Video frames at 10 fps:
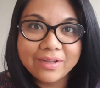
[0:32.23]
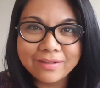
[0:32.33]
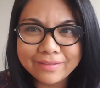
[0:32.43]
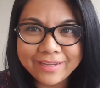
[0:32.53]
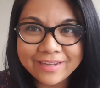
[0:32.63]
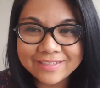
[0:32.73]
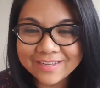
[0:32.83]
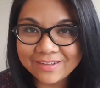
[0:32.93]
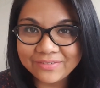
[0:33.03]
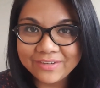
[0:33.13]
I'll link it
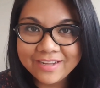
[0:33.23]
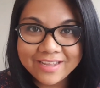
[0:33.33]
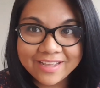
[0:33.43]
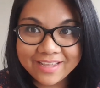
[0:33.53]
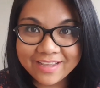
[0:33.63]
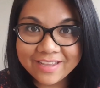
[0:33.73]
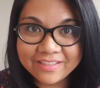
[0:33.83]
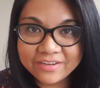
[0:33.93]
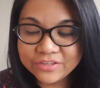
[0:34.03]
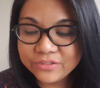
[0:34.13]
down
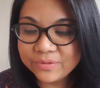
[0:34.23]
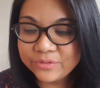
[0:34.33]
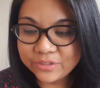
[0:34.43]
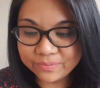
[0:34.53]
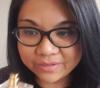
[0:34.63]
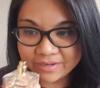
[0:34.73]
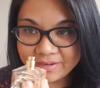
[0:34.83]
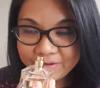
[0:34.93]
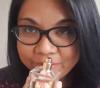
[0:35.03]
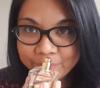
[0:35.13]
in the description bar.